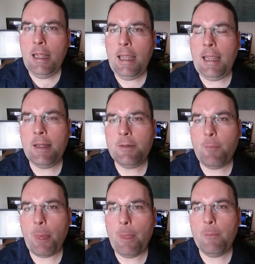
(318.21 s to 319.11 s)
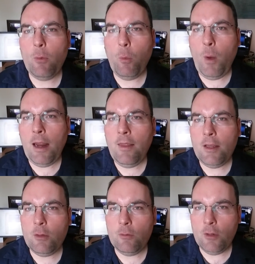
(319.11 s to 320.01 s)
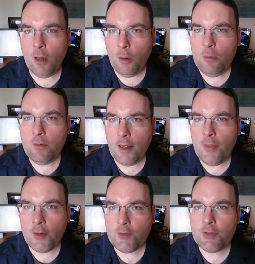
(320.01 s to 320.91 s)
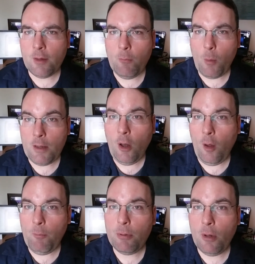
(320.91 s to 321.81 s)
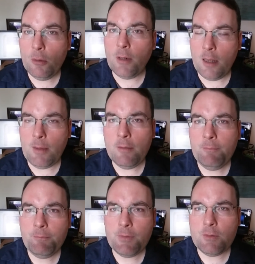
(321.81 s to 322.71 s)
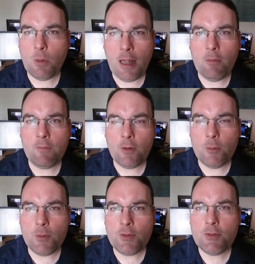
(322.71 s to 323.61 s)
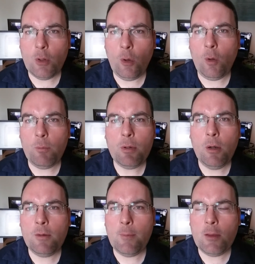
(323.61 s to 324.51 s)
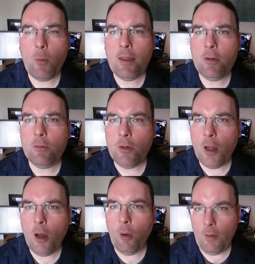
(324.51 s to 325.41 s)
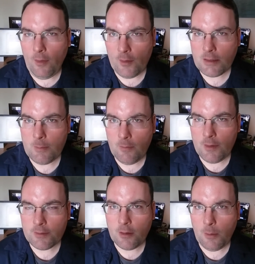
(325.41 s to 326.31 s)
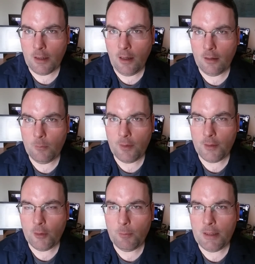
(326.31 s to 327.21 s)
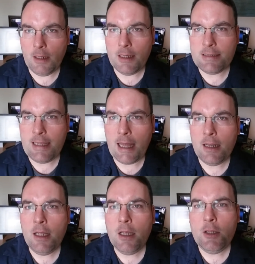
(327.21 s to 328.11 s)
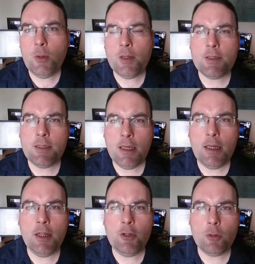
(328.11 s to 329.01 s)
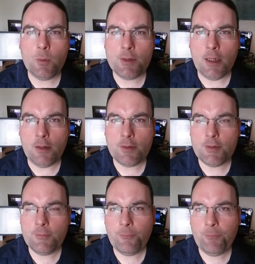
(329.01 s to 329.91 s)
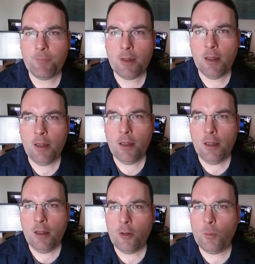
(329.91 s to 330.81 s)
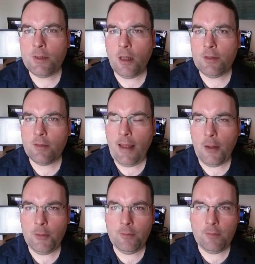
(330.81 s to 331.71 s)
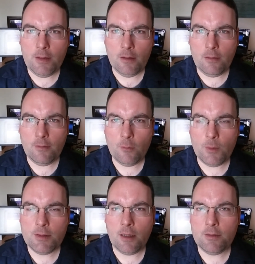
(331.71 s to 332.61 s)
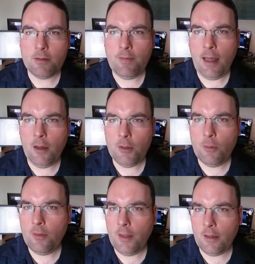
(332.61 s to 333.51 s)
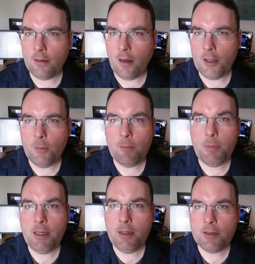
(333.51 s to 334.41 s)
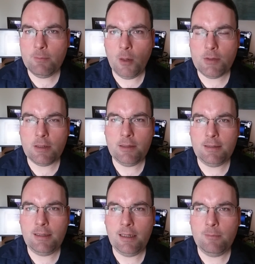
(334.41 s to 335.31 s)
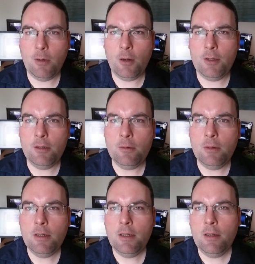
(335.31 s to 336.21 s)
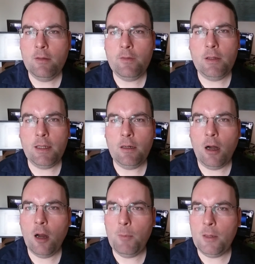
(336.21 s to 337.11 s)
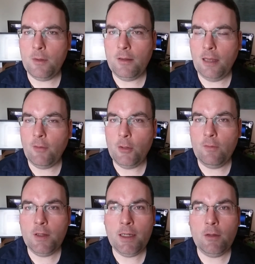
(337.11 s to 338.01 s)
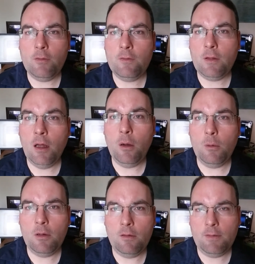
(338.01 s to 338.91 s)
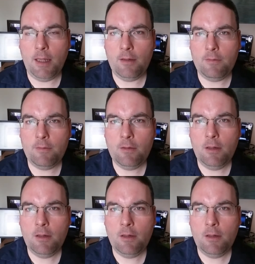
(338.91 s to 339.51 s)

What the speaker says: And the way that you know that there's some what we call programming, this is what I refer to as soul programming, the way that you know that there's some of this going on within your being is that you can see it in your results. The results of how you feel, the results of how you think. Are you at peace most of the time? Are you feeling in harmony with life? Are you feeling in the flow of life?